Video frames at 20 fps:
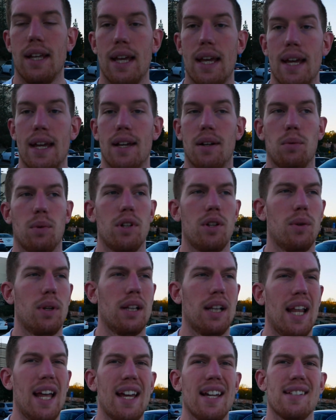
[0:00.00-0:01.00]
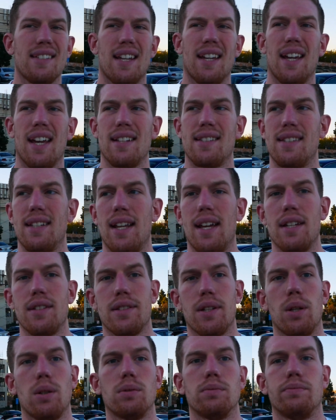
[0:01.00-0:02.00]
and we're doing legs, I guess, today.
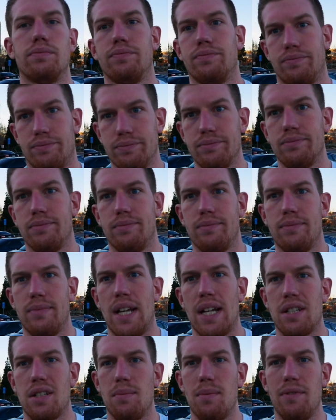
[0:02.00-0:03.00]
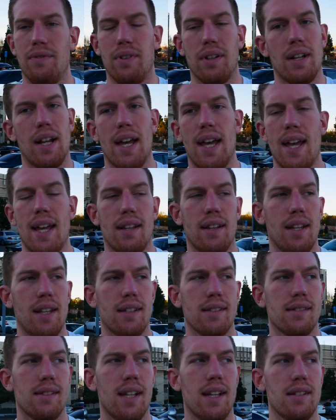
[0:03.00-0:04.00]
So that should be fun. I hate
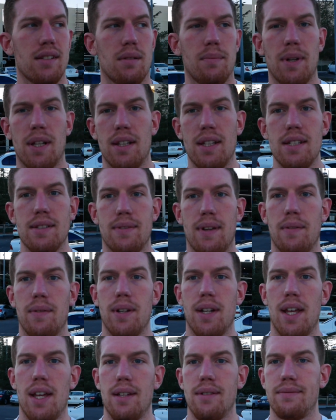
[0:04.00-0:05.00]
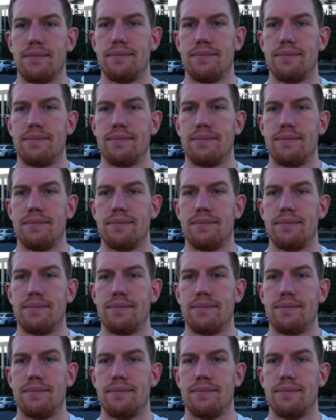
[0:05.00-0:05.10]
legs. Legs are my least favorite day.